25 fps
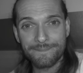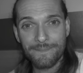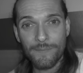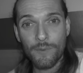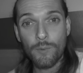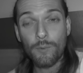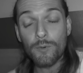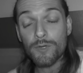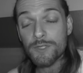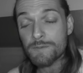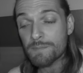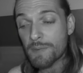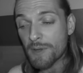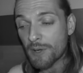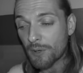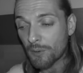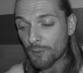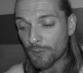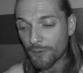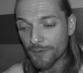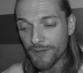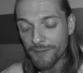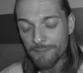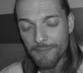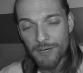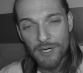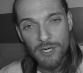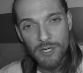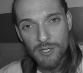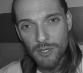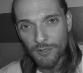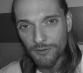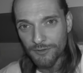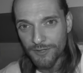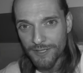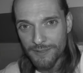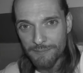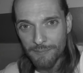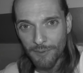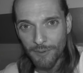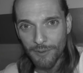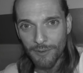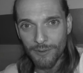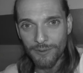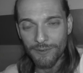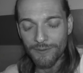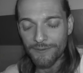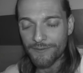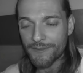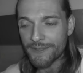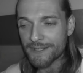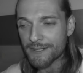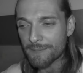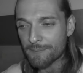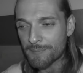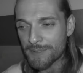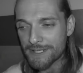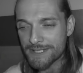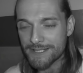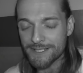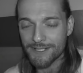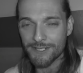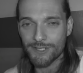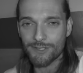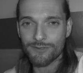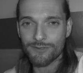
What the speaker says: Those below them are nothing more than a business